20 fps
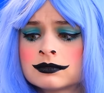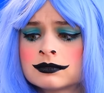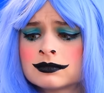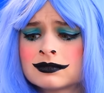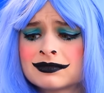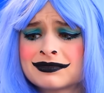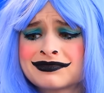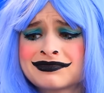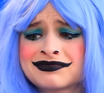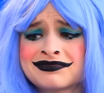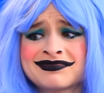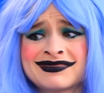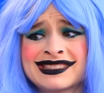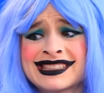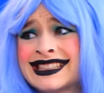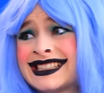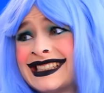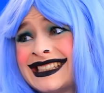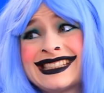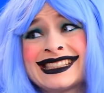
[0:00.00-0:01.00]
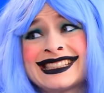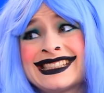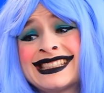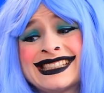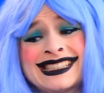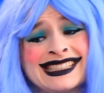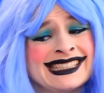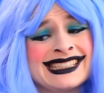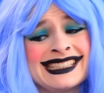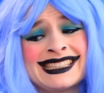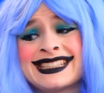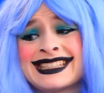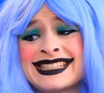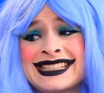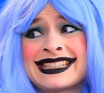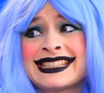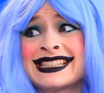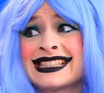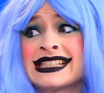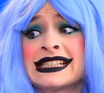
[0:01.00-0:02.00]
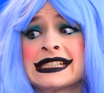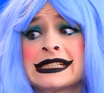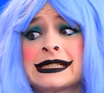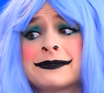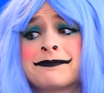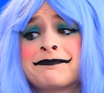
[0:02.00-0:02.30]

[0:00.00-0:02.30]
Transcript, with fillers: Thank you, I'm not hungry.